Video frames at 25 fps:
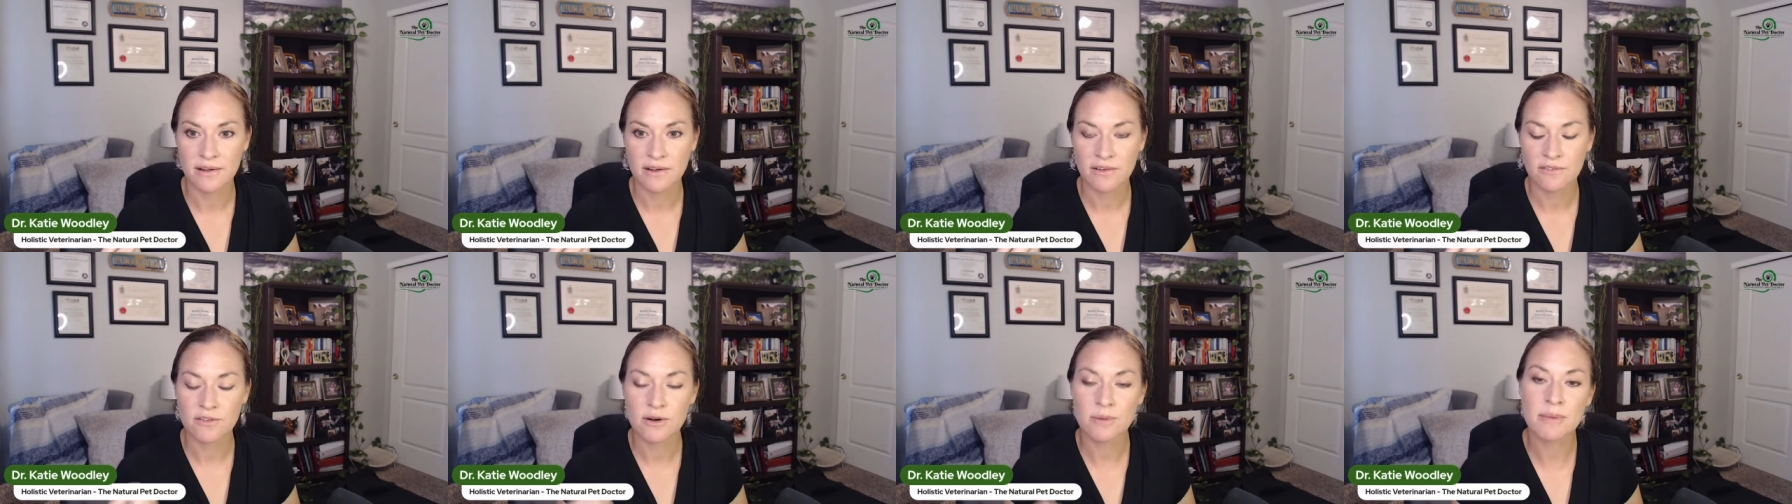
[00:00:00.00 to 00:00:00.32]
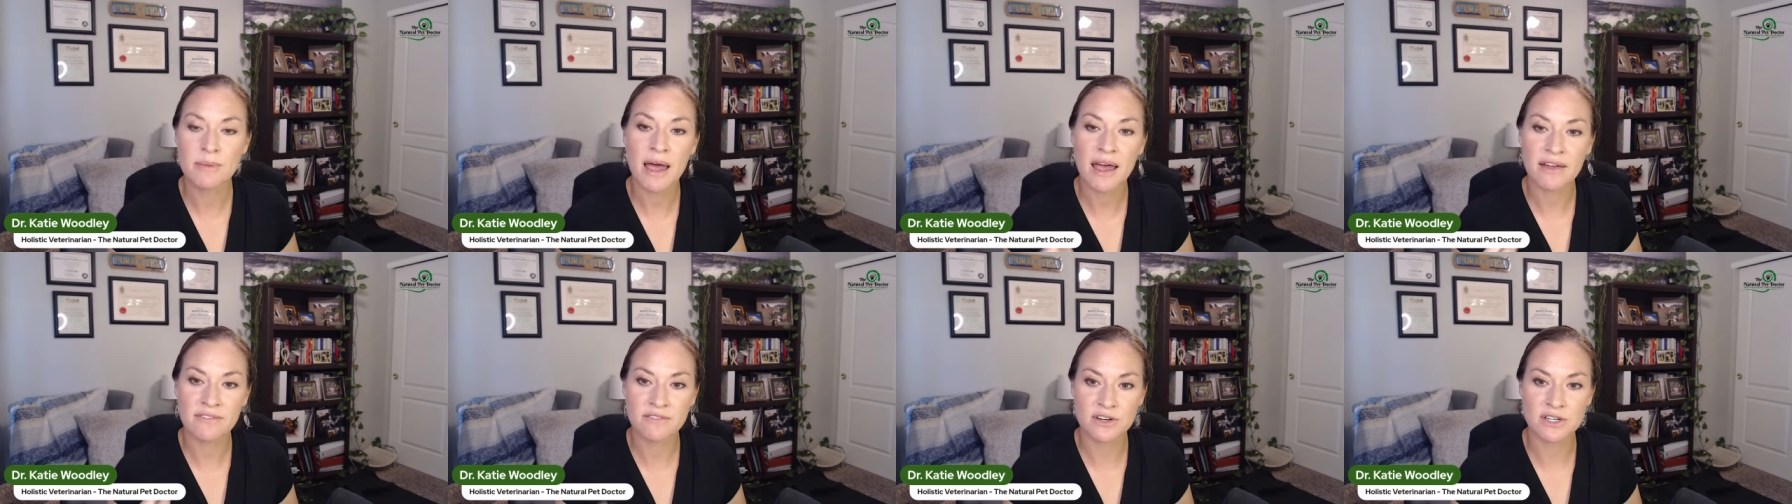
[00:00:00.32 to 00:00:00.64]
from
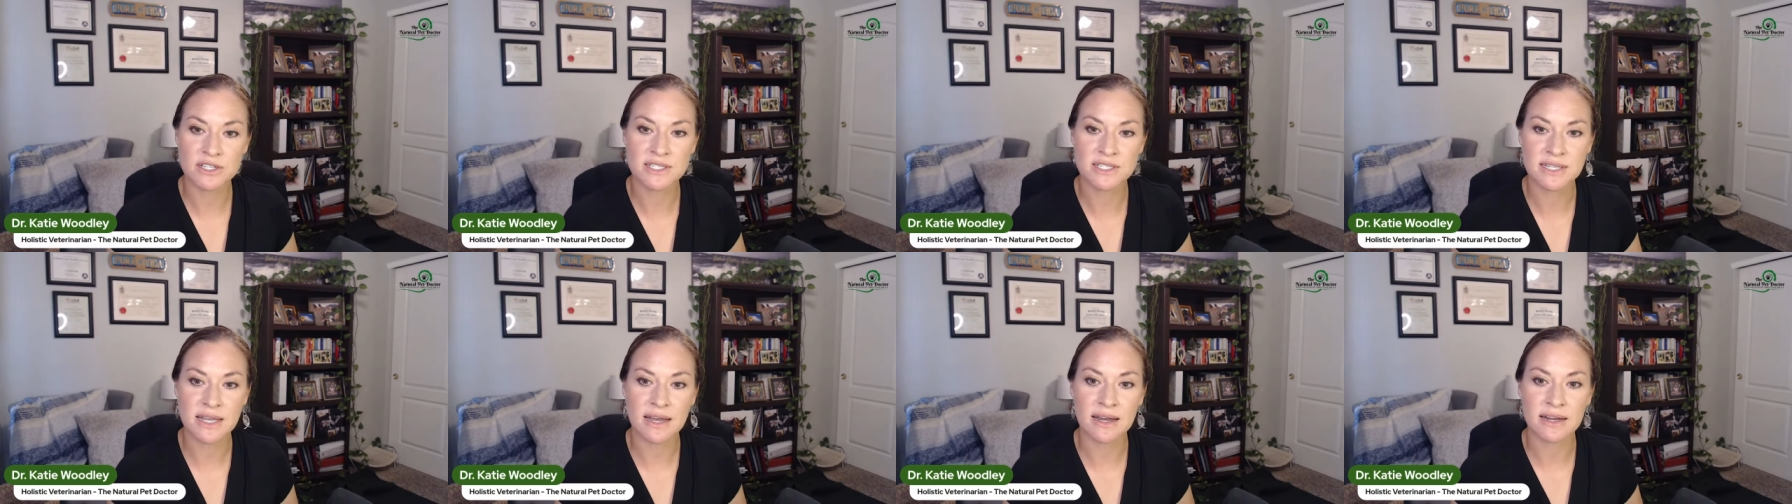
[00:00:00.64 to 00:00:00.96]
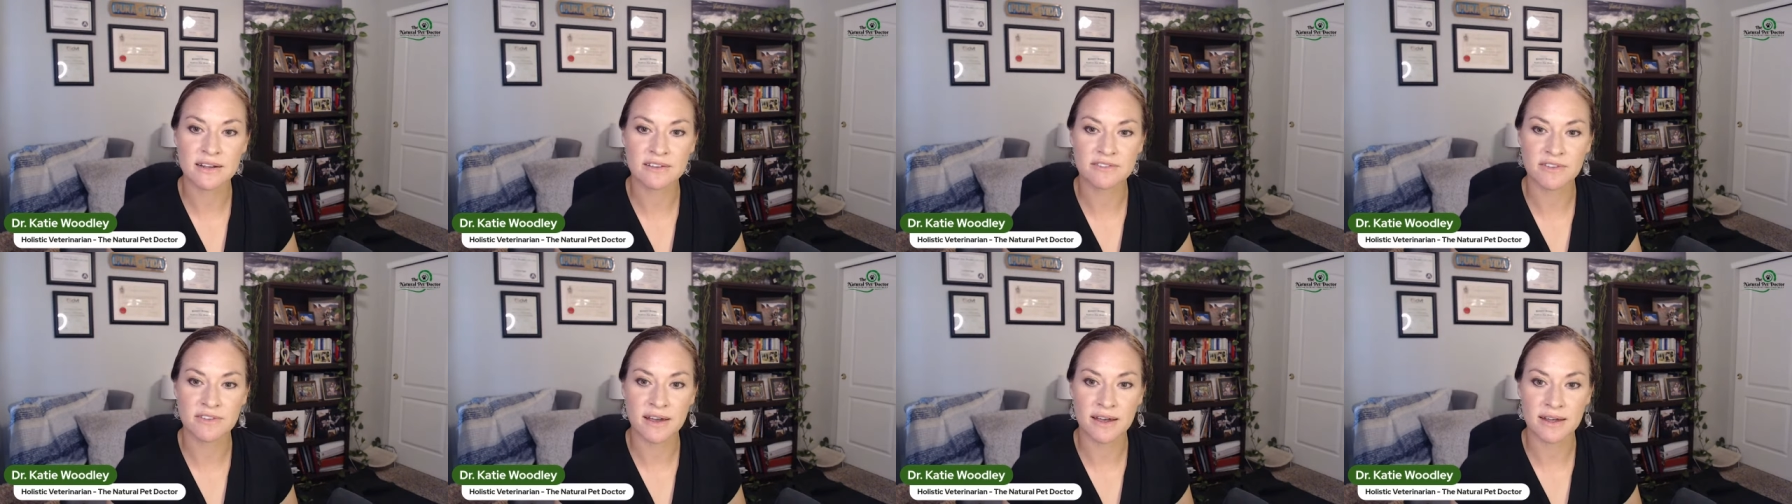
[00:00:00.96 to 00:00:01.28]
adverse side
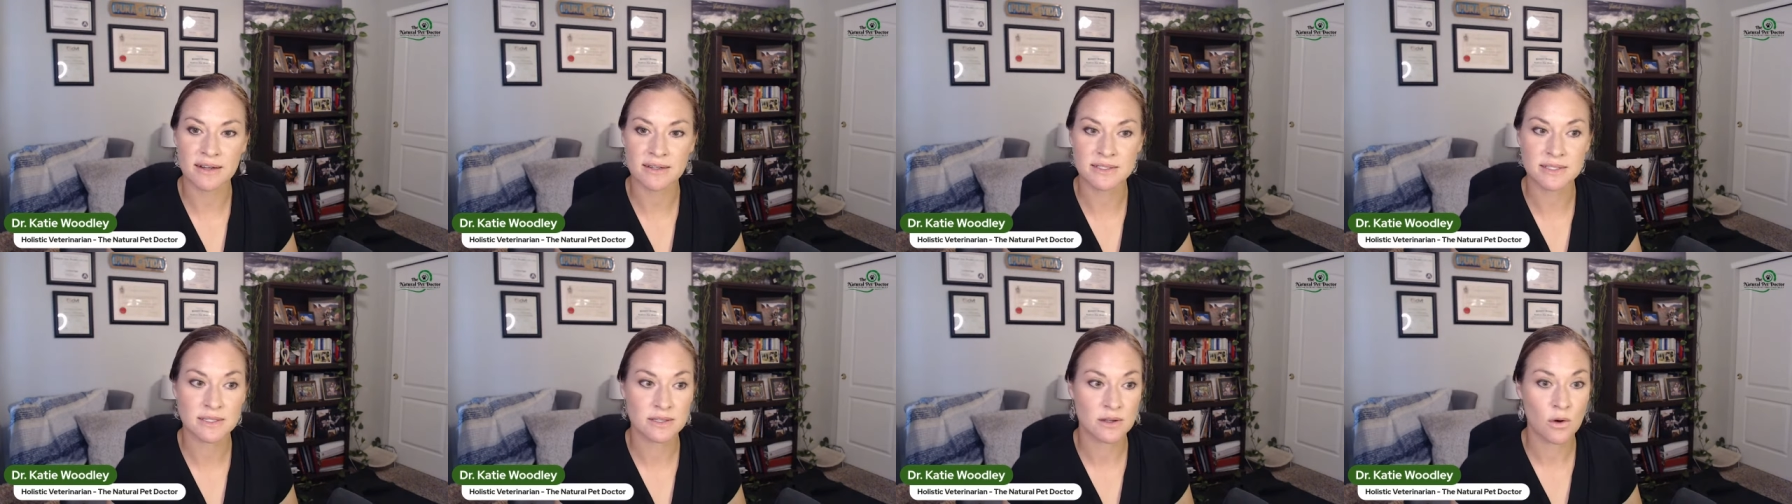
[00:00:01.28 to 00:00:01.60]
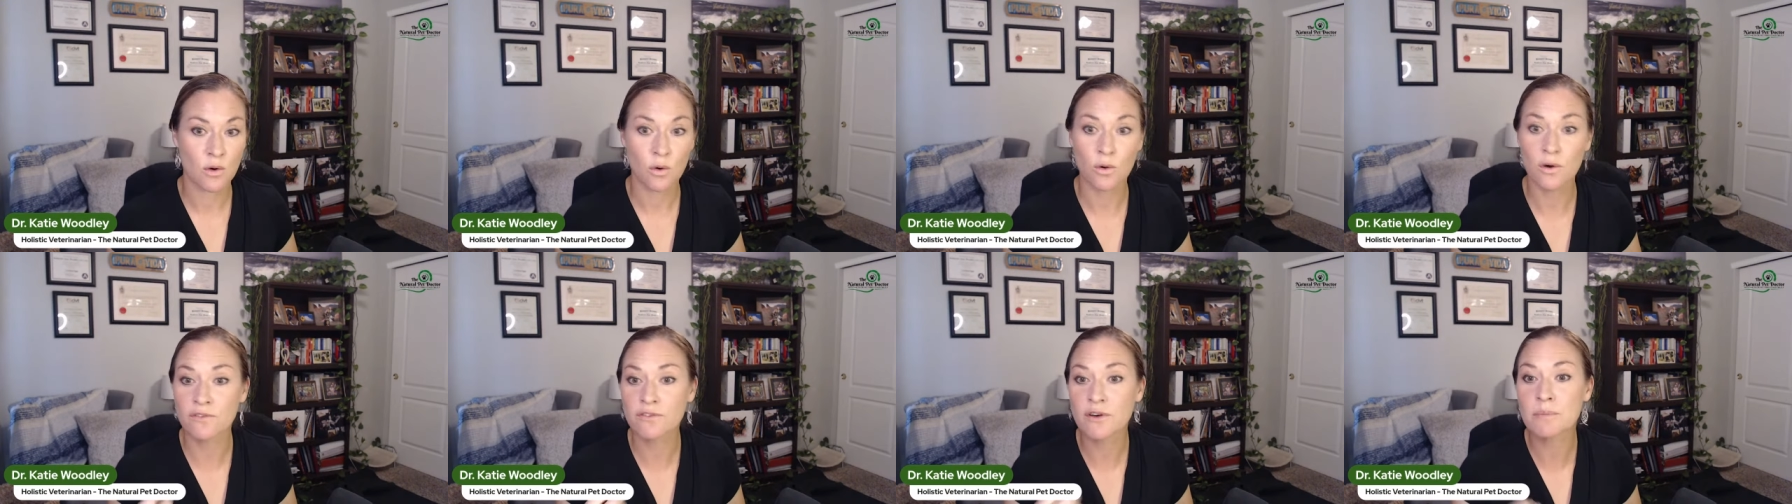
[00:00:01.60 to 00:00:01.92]
effects
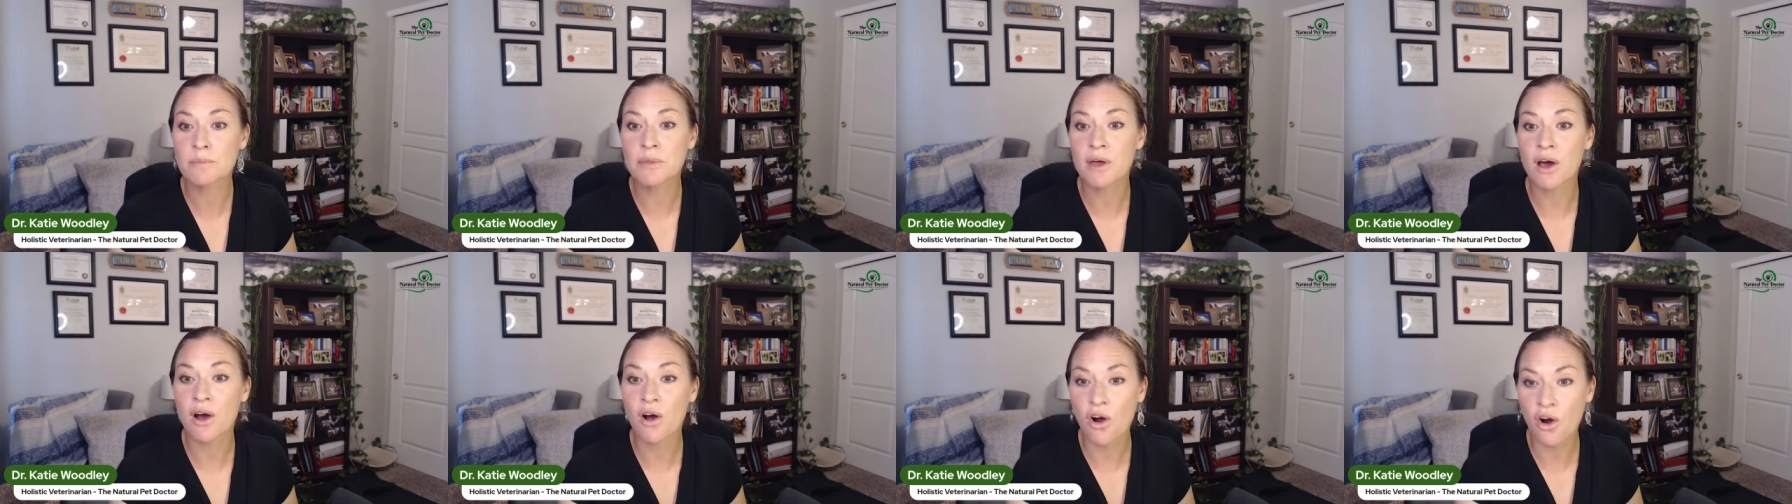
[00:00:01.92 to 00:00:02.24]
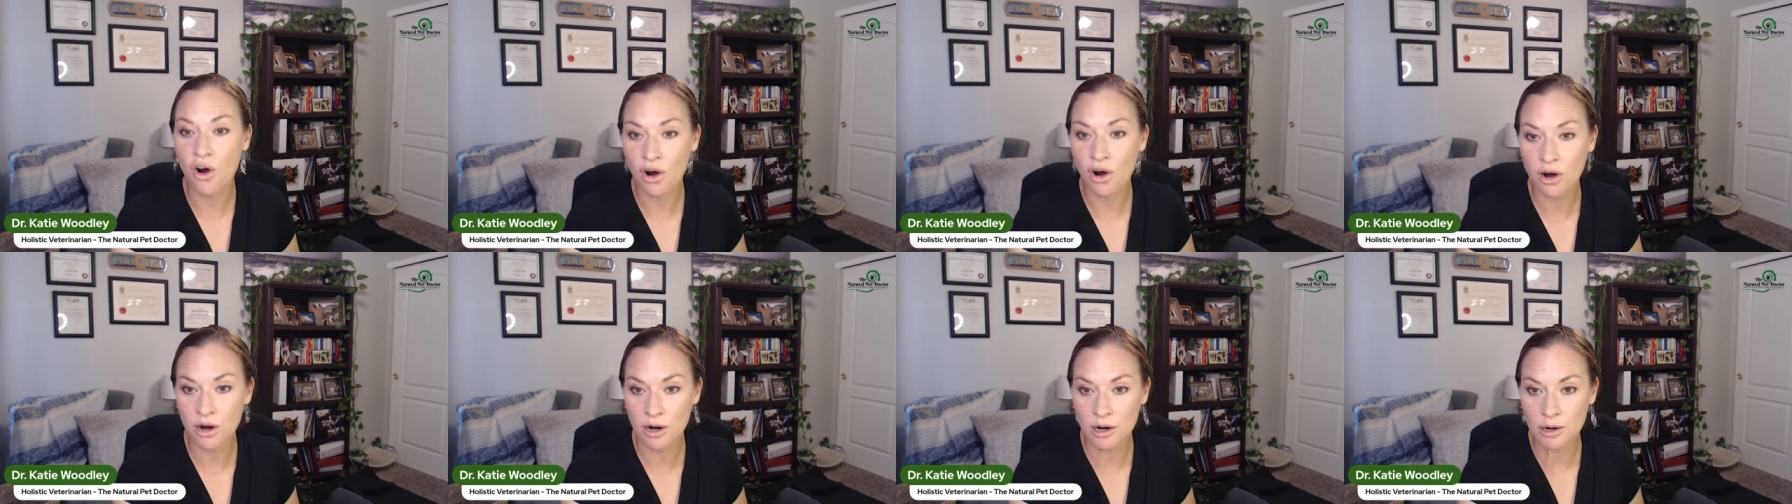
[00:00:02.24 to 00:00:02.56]
or from the
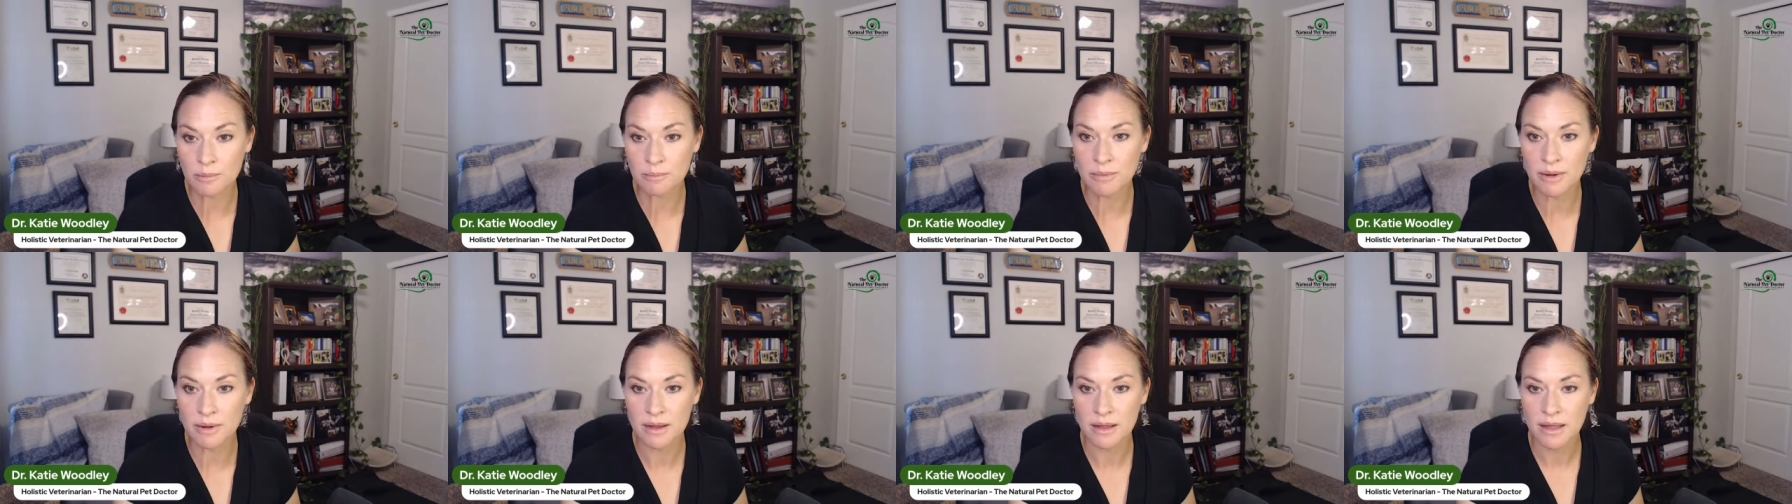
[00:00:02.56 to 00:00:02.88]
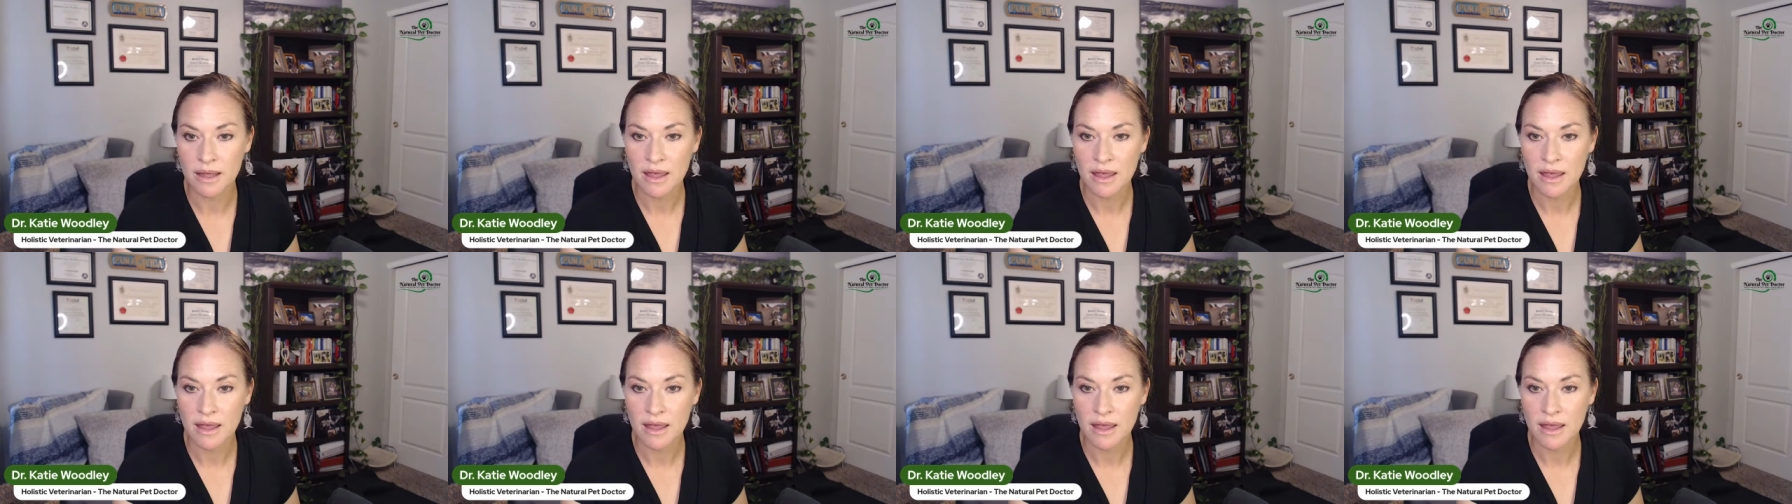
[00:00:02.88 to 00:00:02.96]
harm